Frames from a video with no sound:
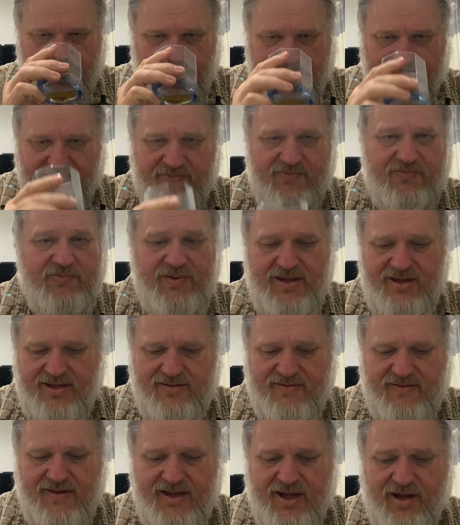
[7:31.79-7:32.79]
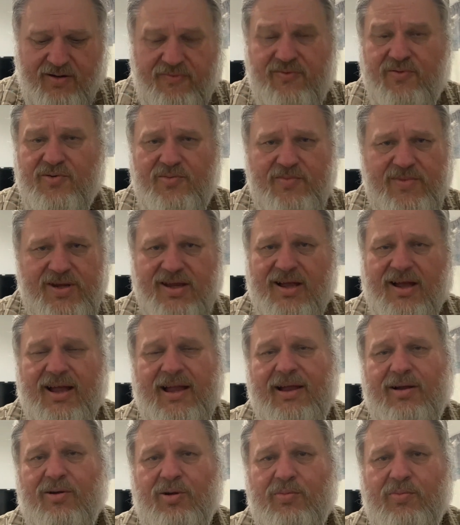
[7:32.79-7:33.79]
A bit now for me,
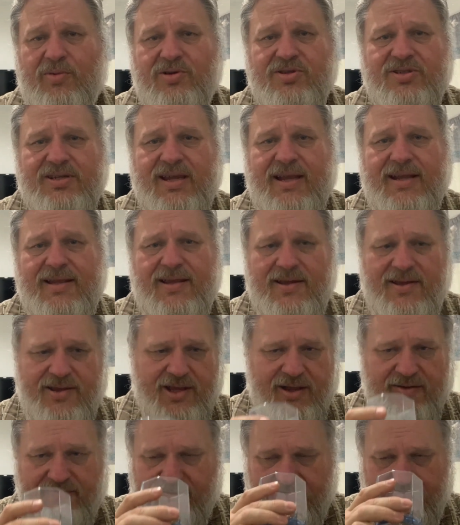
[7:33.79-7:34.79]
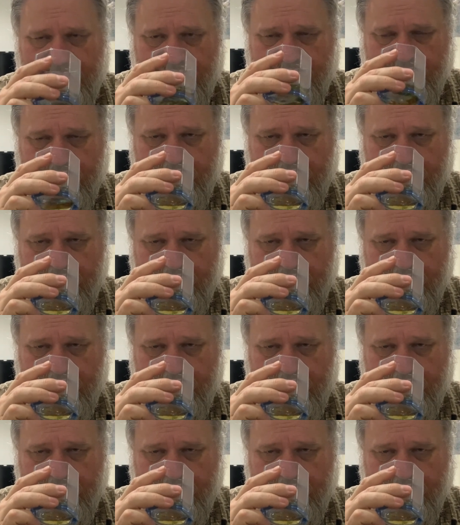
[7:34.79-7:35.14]
I almost get nothing.